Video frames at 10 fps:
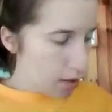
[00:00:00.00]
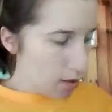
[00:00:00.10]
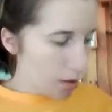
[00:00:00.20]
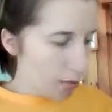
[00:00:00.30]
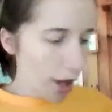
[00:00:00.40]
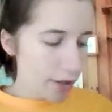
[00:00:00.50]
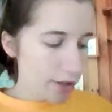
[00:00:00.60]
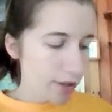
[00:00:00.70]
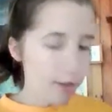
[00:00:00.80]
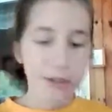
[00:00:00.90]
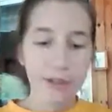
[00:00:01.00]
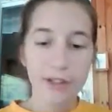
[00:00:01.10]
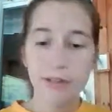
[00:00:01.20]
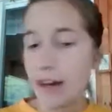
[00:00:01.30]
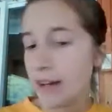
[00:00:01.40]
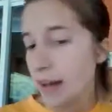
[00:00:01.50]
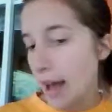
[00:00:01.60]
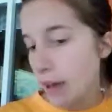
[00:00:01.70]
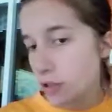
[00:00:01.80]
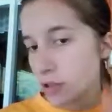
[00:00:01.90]
bronzer, so it's very
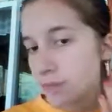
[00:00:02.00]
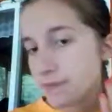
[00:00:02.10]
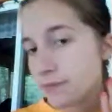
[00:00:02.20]
natural.